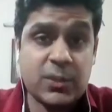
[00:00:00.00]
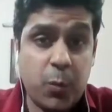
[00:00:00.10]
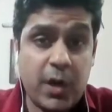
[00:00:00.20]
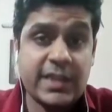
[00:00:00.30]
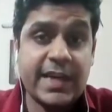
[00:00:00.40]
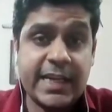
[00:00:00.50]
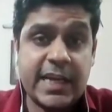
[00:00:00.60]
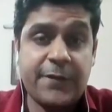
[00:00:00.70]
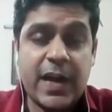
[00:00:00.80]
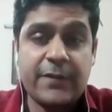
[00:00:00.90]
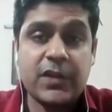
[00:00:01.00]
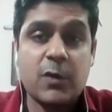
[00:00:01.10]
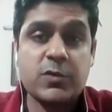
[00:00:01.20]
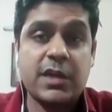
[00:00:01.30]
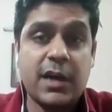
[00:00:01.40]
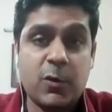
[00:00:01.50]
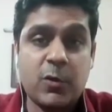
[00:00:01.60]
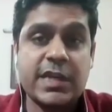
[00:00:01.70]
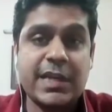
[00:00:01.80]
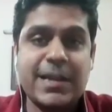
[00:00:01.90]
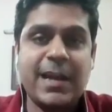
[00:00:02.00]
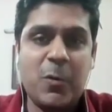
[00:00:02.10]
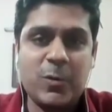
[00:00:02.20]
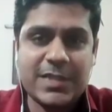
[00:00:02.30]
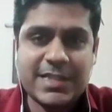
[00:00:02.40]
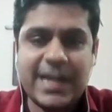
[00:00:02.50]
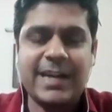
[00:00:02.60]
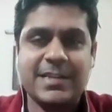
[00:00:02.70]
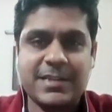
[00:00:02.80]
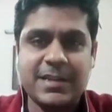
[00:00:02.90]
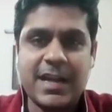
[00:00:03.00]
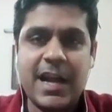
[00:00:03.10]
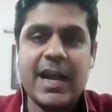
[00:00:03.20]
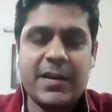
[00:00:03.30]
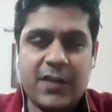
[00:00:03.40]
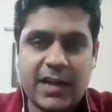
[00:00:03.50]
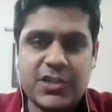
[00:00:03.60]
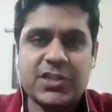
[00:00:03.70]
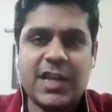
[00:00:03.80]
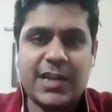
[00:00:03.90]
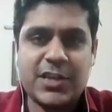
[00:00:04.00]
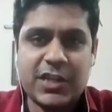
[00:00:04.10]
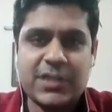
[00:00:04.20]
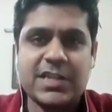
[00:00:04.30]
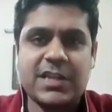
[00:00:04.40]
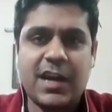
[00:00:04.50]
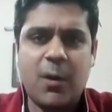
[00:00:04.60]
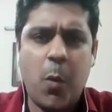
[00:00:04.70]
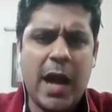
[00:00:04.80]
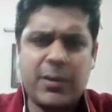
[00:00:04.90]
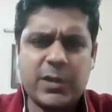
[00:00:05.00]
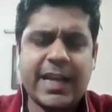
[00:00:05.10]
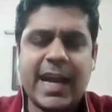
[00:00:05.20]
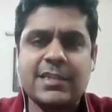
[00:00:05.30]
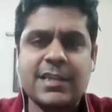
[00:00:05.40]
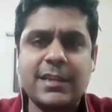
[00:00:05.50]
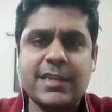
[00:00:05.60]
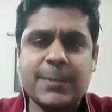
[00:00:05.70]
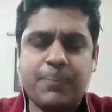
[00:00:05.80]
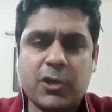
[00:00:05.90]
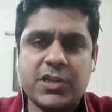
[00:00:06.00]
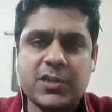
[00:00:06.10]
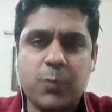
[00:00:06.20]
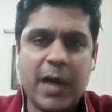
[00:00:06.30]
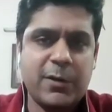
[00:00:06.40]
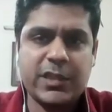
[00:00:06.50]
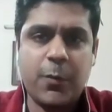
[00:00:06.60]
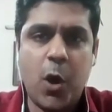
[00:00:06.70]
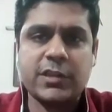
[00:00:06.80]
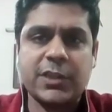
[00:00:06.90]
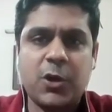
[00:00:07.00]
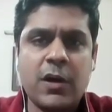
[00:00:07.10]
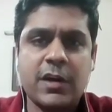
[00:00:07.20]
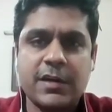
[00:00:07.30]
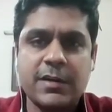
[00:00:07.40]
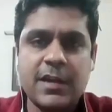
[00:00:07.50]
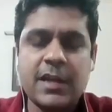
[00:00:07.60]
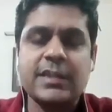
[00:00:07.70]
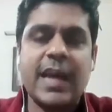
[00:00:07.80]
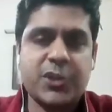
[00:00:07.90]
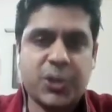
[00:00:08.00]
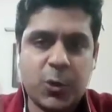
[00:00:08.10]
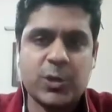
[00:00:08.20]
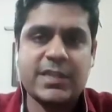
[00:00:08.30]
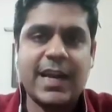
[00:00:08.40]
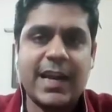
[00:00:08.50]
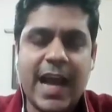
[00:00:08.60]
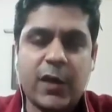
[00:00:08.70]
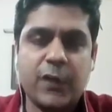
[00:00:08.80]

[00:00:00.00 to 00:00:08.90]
worth eighty-five thousand mm. crores in their own states. In Rajasthan and Chhattisgarh, why don't they cancel these projects? Why don't they walk the talk? That shows their lack of